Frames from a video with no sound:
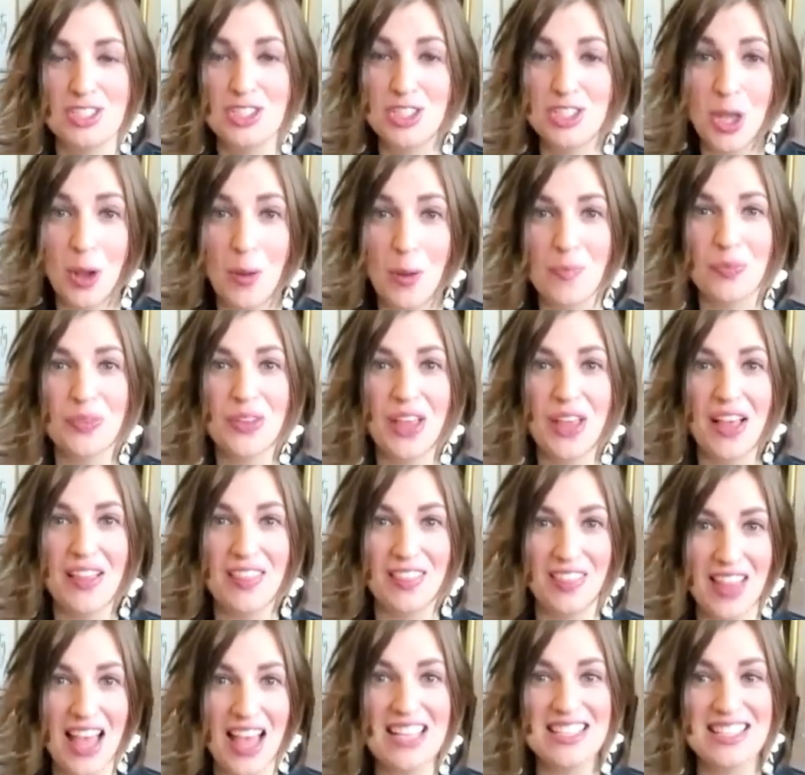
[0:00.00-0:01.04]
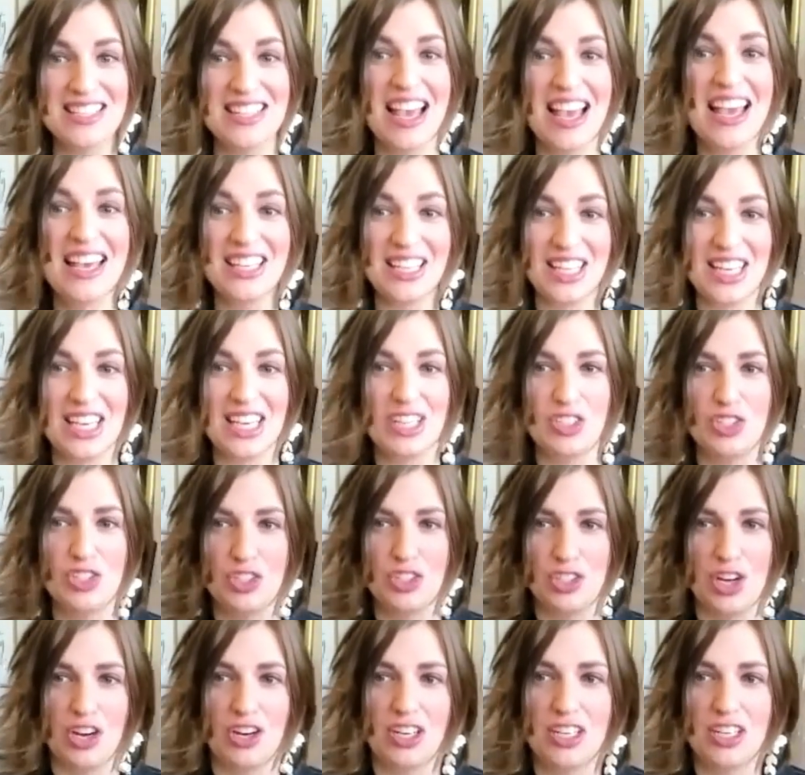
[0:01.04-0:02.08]
So let's get
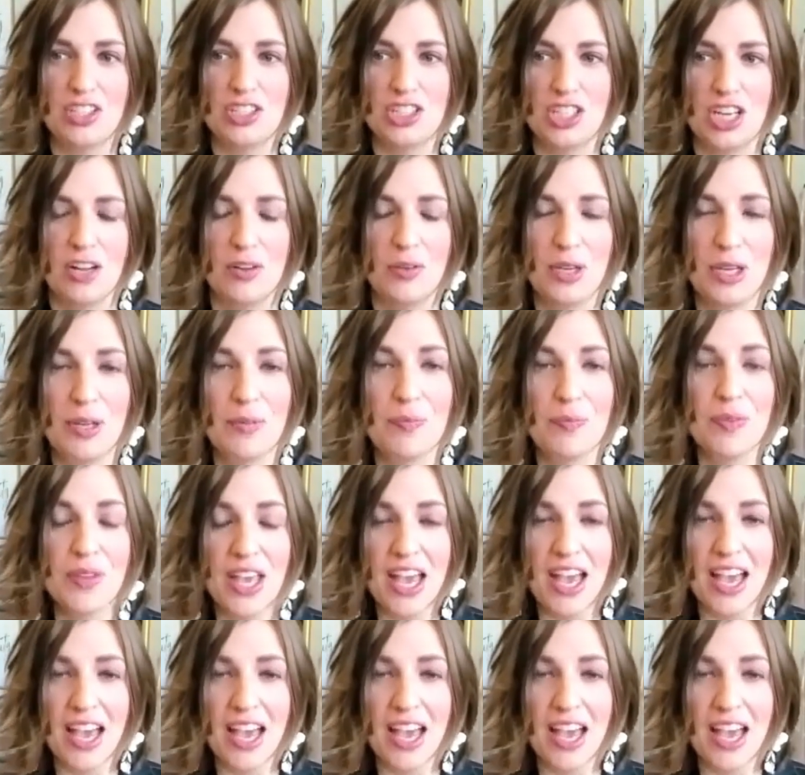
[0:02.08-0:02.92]
started, shall we?